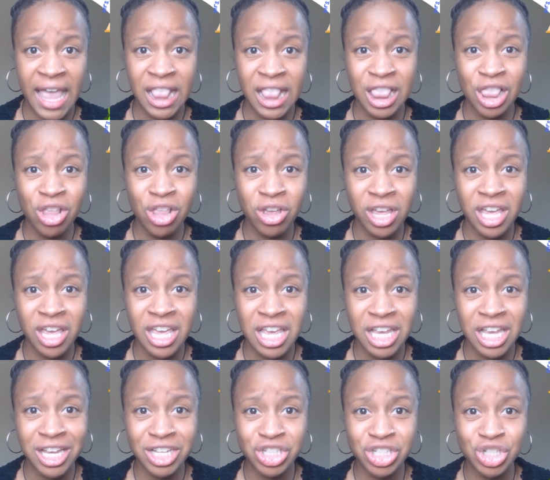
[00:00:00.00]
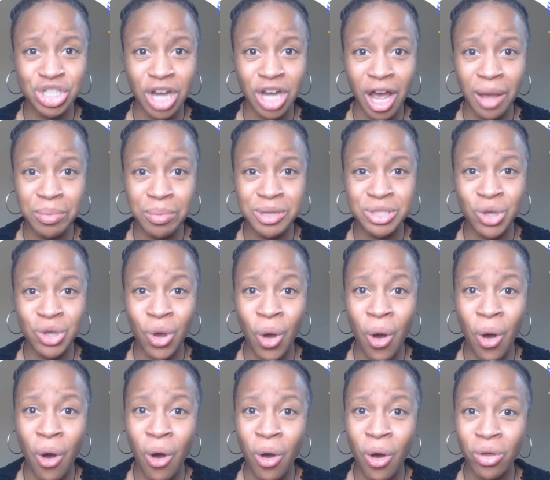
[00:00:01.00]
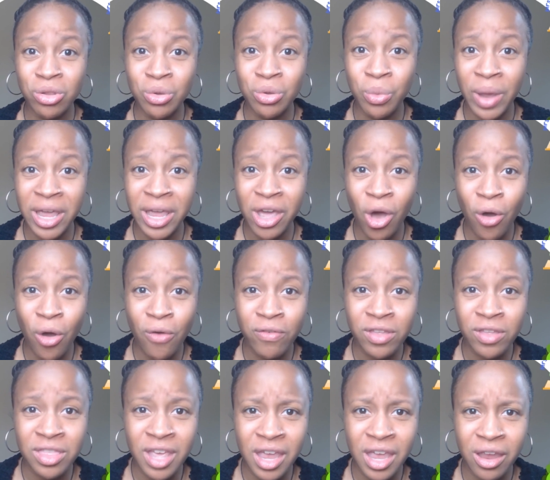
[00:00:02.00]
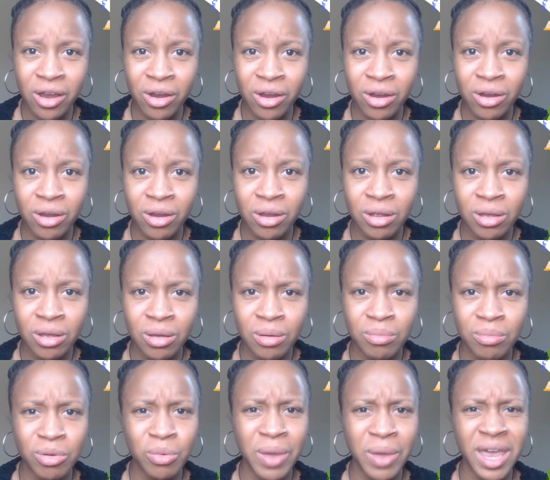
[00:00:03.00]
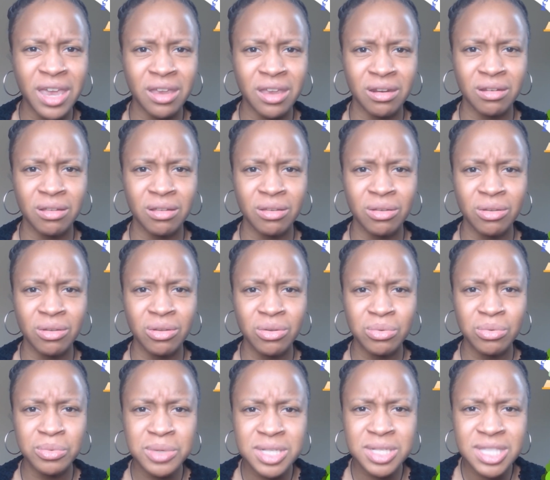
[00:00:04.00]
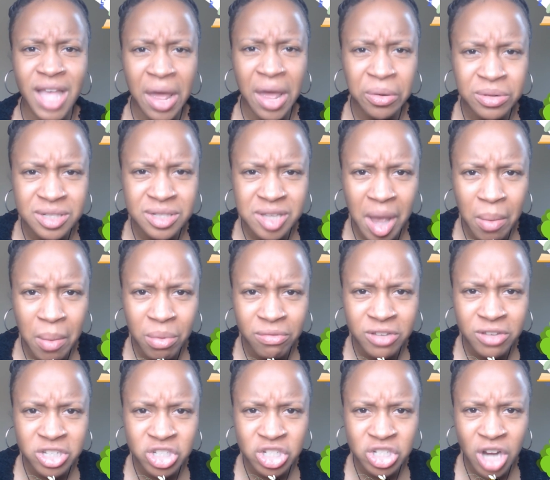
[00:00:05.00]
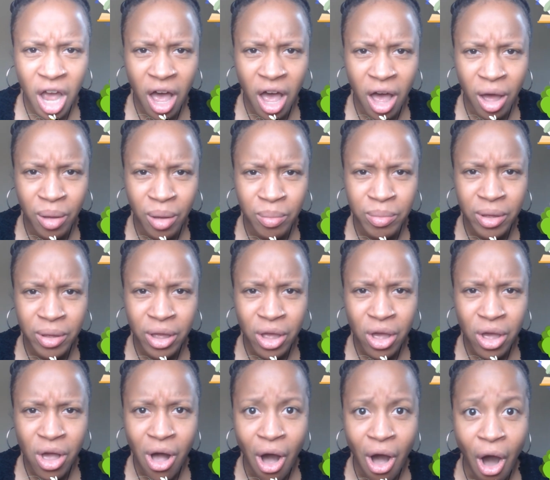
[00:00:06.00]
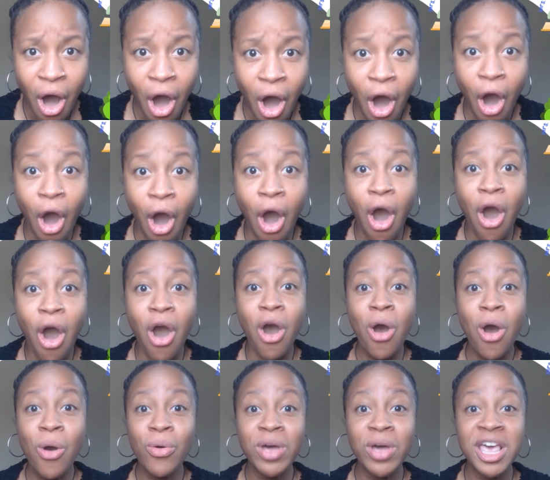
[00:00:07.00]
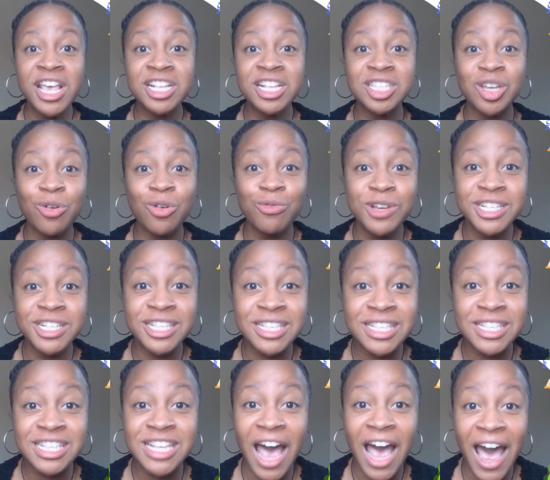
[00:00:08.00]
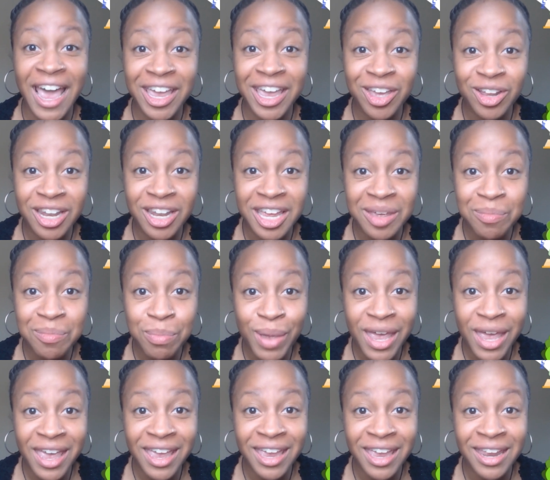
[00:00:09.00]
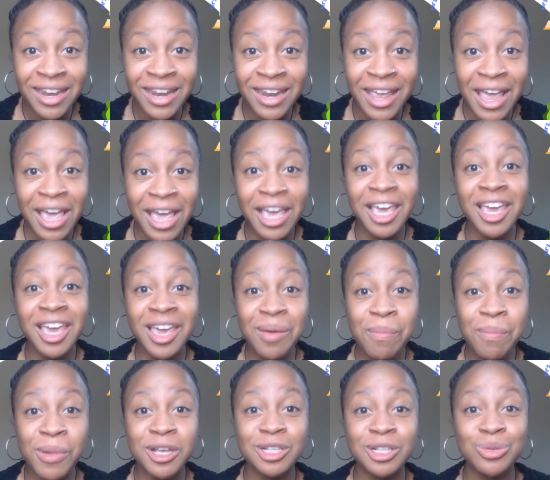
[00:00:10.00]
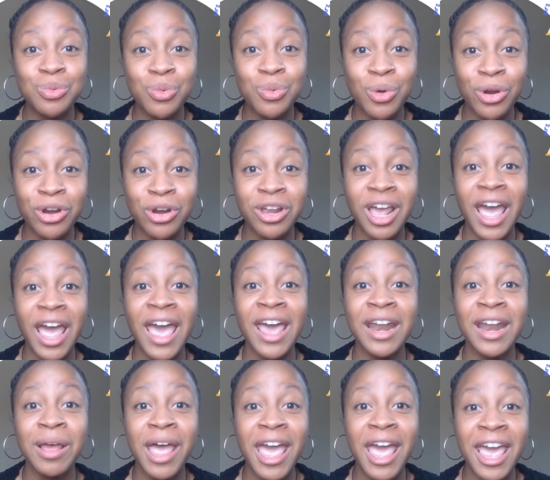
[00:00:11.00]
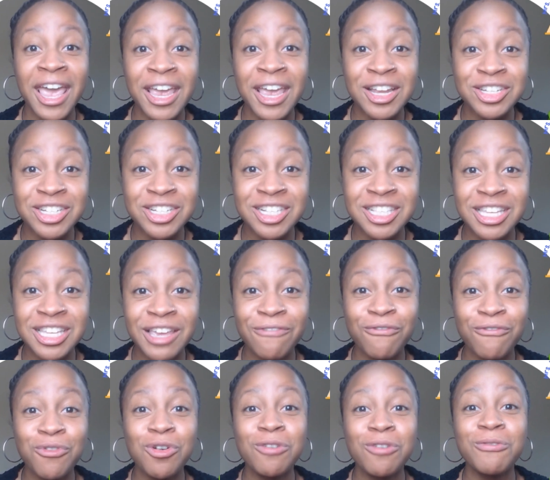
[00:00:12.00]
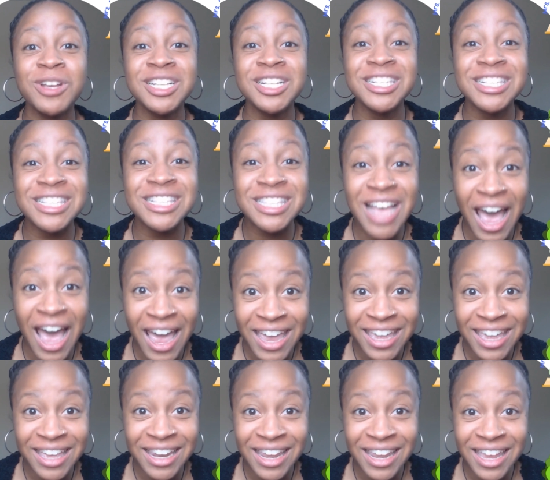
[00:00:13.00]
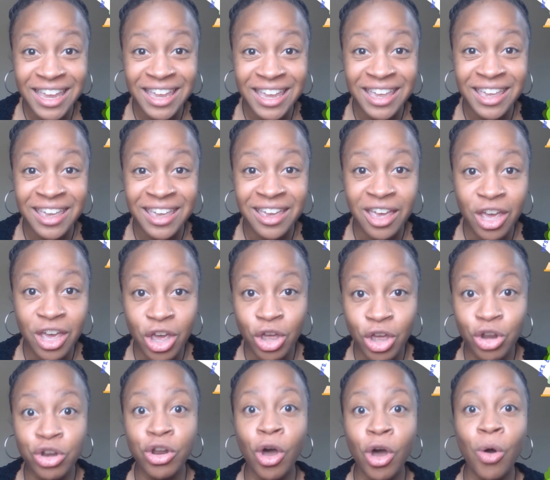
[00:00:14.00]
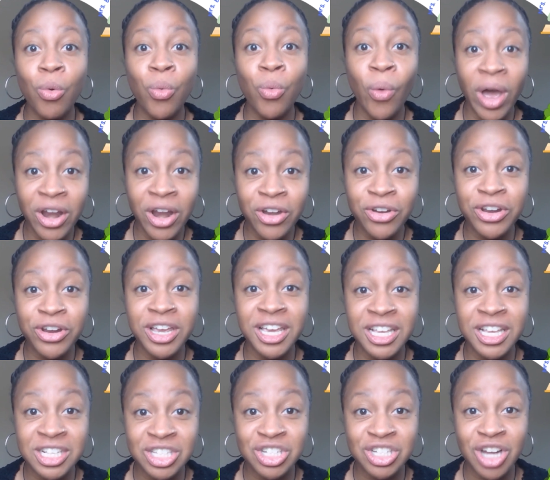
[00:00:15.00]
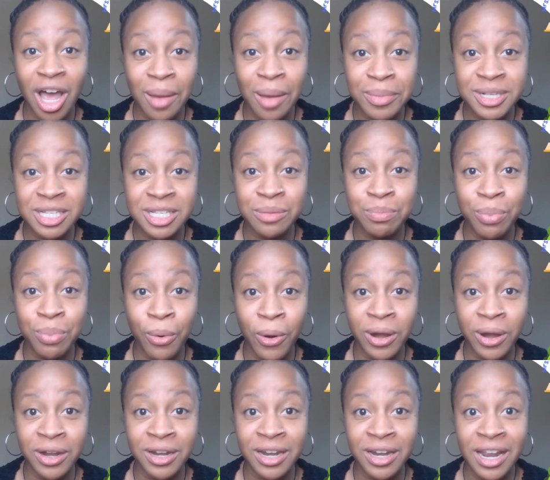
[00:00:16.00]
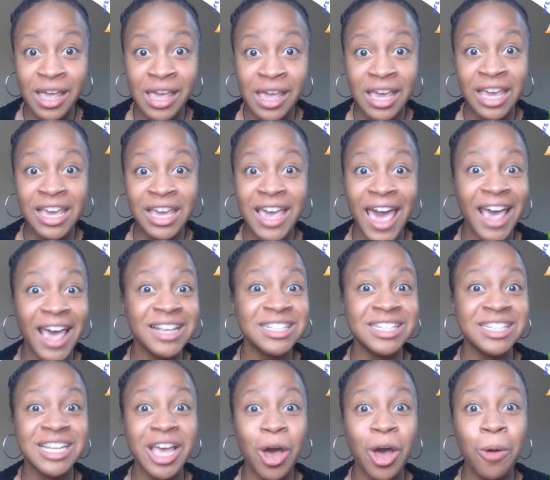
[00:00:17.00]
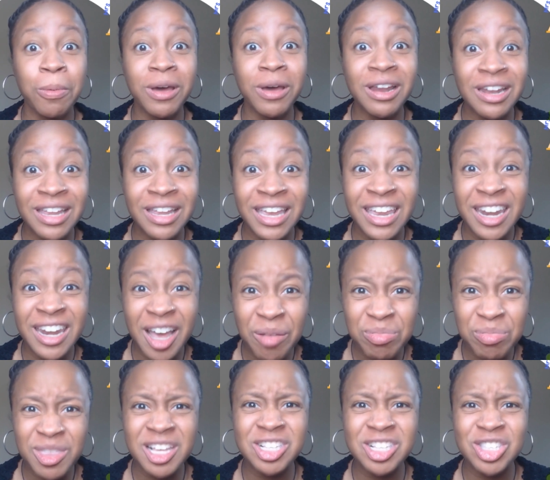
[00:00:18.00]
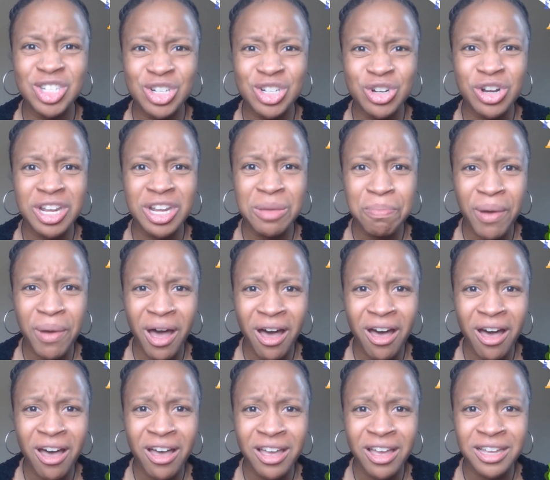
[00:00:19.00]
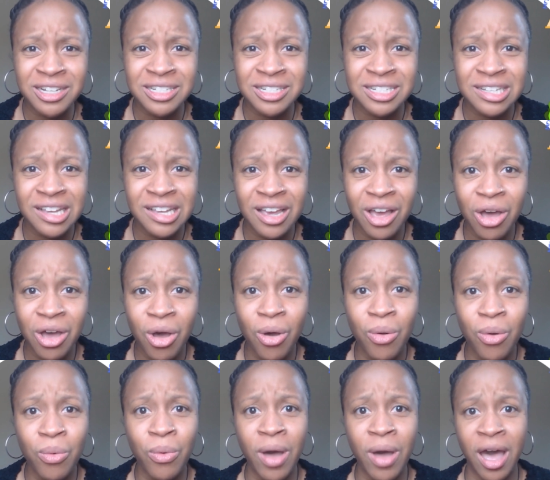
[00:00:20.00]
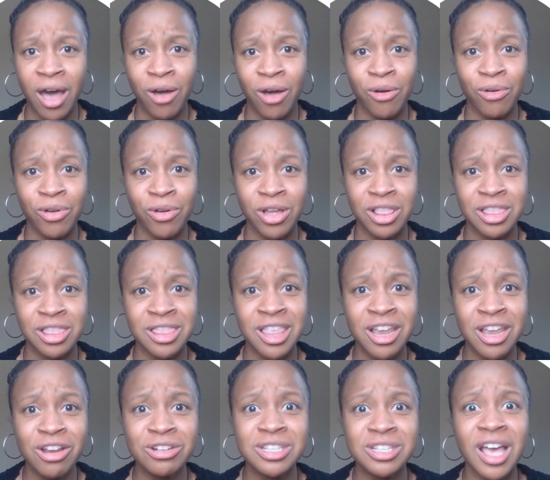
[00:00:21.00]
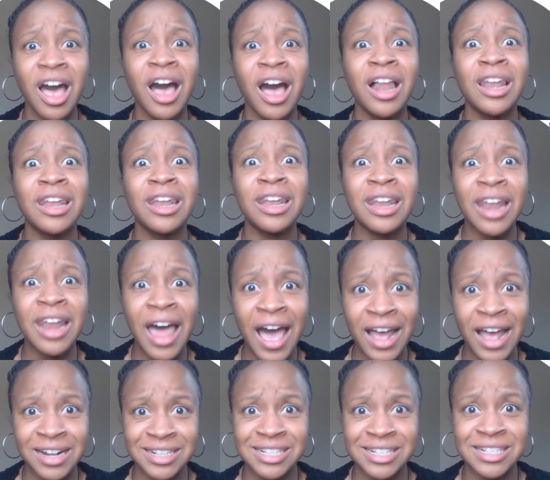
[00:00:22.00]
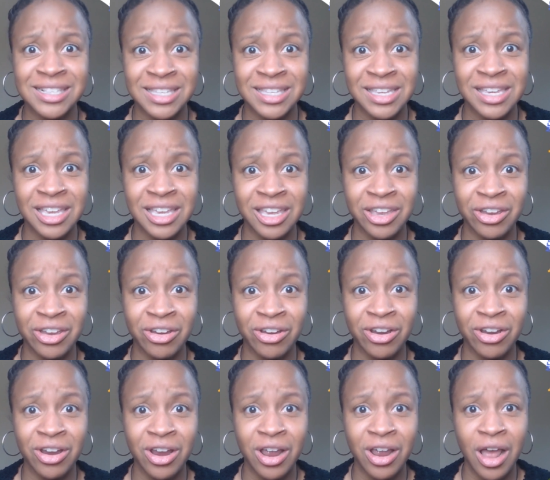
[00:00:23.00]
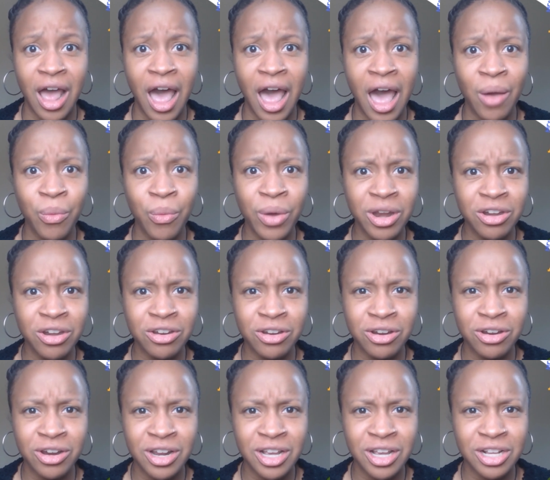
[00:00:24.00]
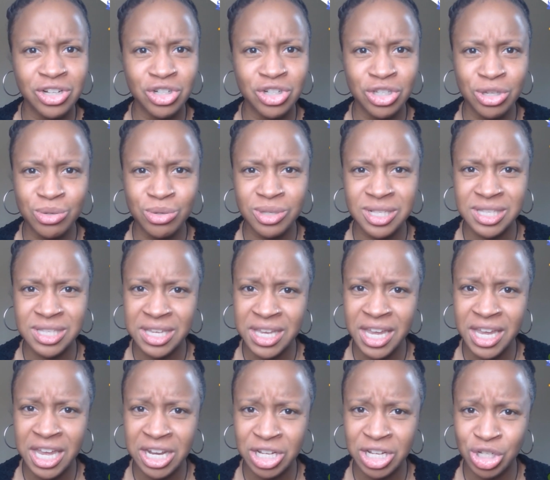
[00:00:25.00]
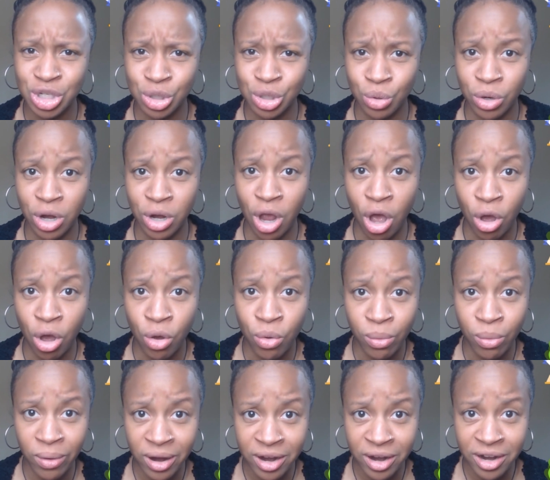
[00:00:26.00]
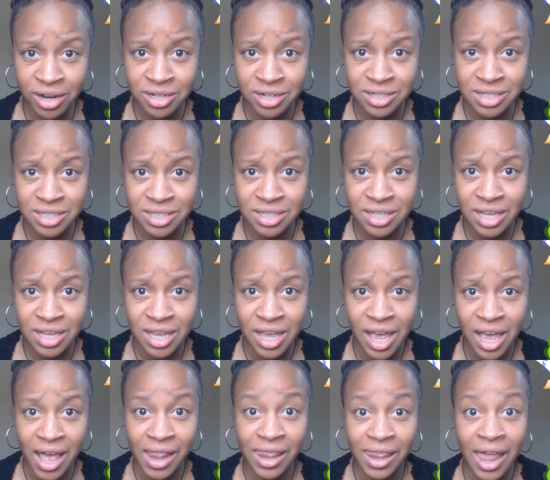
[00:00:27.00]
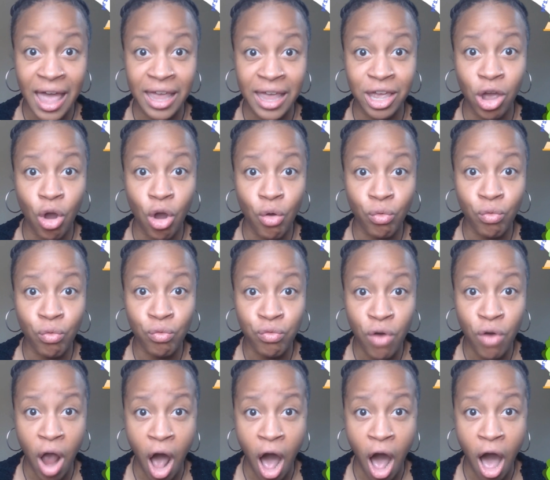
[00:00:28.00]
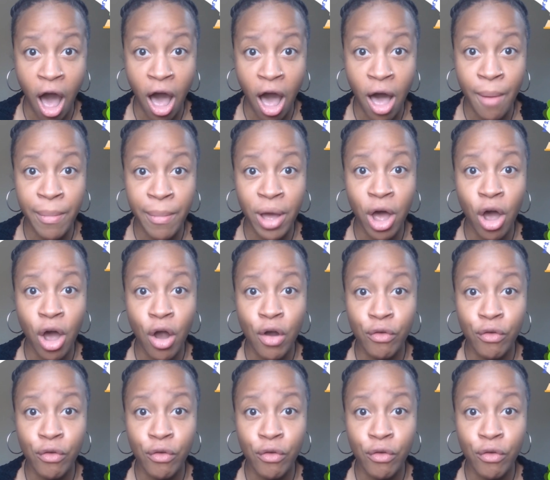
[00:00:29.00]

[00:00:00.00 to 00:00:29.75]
And look, his job is all the way over there. Wait, what's that on top of his job? Oh, it's a recycling bin. He must work at an agency for recycling. No wonder his job is important. He has to help clean up this dirty pond. Wow, there's a lot to see here. I wonder, do you see any short O words? Like rob,